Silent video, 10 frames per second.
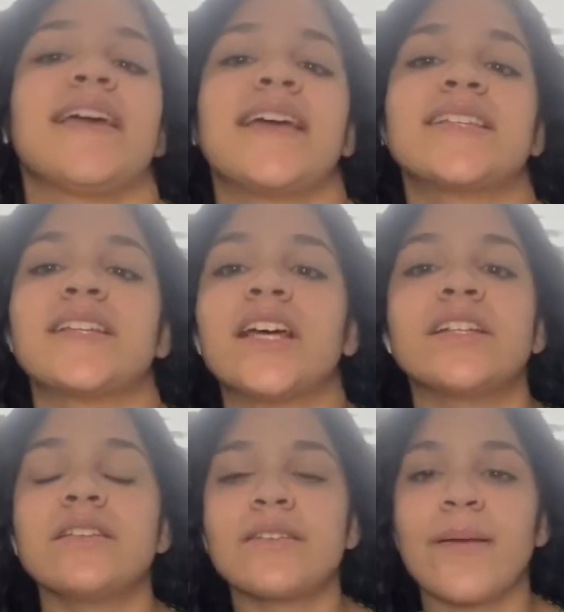it's an
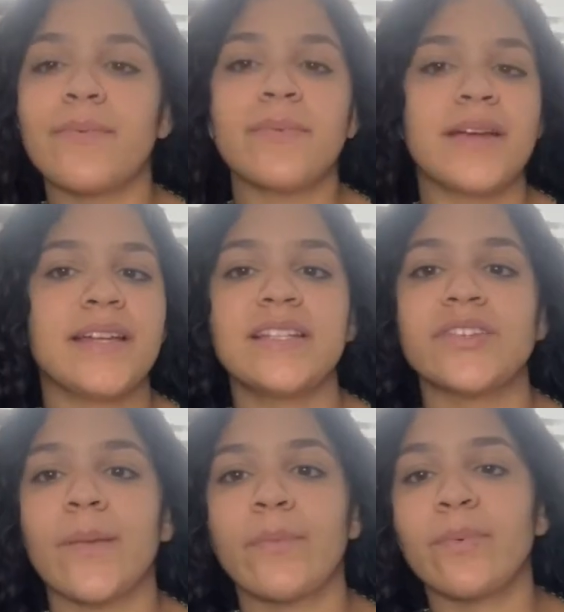indescribable,
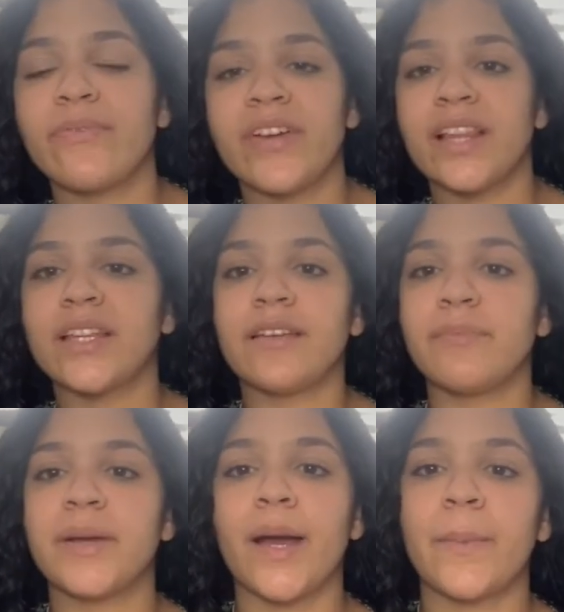indescribable feeling
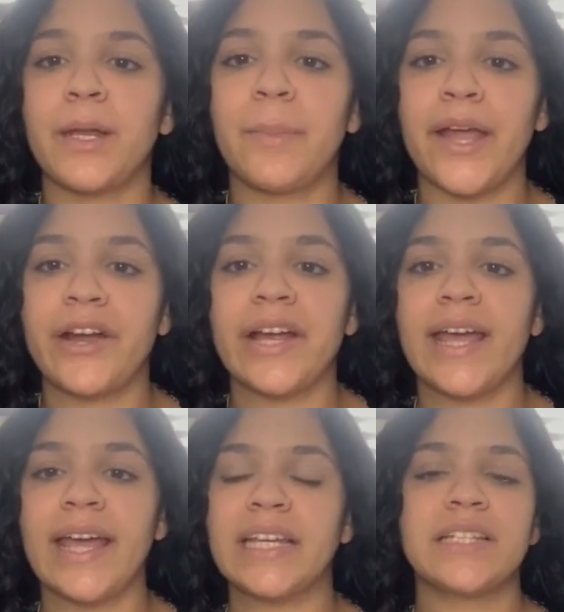of becoming a
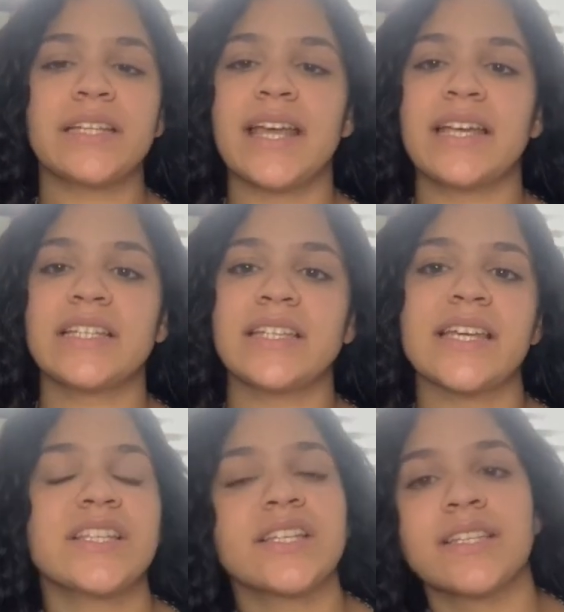parent and it's
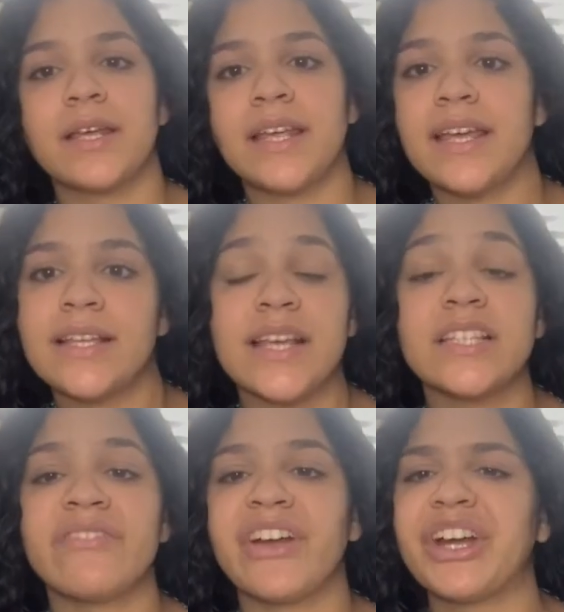it's just a,
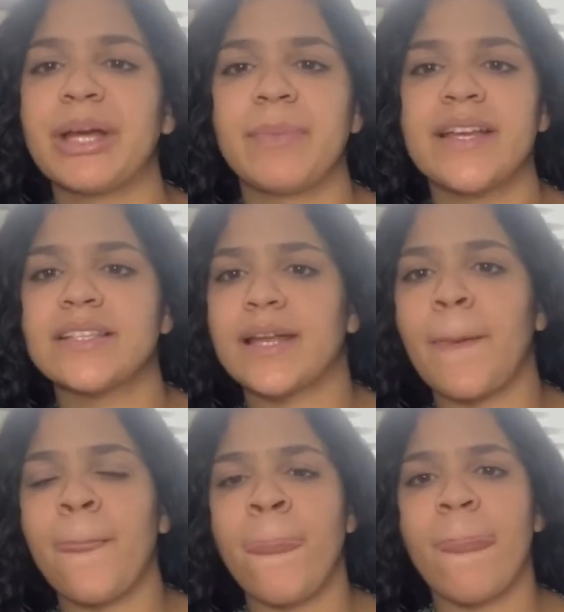it's very amazing